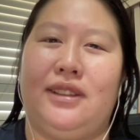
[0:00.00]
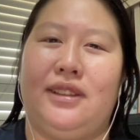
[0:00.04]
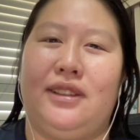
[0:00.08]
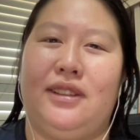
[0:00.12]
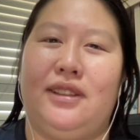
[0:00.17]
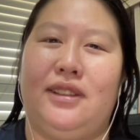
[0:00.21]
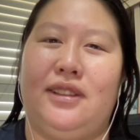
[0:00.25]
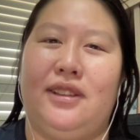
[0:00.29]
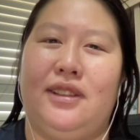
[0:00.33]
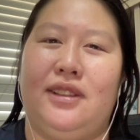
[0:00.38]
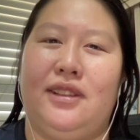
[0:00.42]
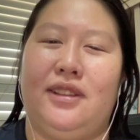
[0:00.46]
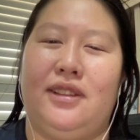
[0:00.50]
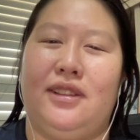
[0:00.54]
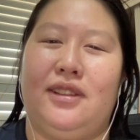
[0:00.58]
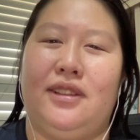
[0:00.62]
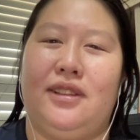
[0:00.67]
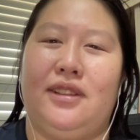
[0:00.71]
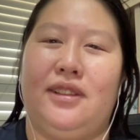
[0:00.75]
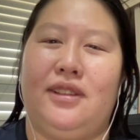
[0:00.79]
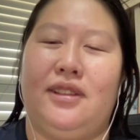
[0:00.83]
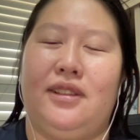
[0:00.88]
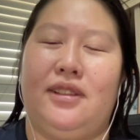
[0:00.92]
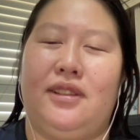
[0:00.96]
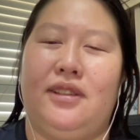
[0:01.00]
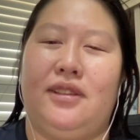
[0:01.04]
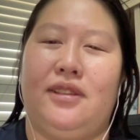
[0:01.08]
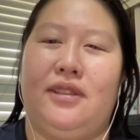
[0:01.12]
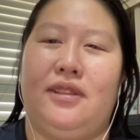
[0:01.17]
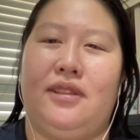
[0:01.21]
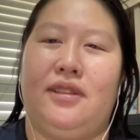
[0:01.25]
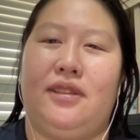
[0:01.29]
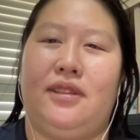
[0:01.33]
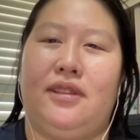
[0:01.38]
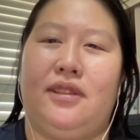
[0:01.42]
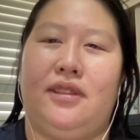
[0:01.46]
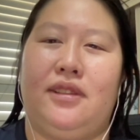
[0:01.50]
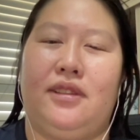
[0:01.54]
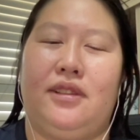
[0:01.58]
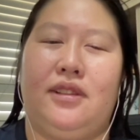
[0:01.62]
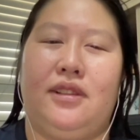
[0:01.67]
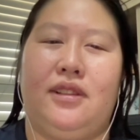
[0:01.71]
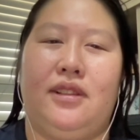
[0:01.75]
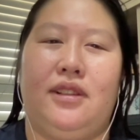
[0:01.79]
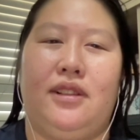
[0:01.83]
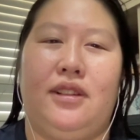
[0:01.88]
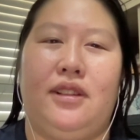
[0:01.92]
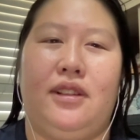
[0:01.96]

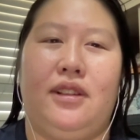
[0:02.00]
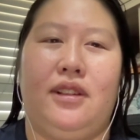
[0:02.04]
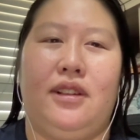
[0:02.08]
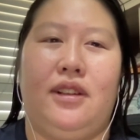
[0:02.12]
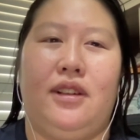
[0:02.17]
(no one is talking)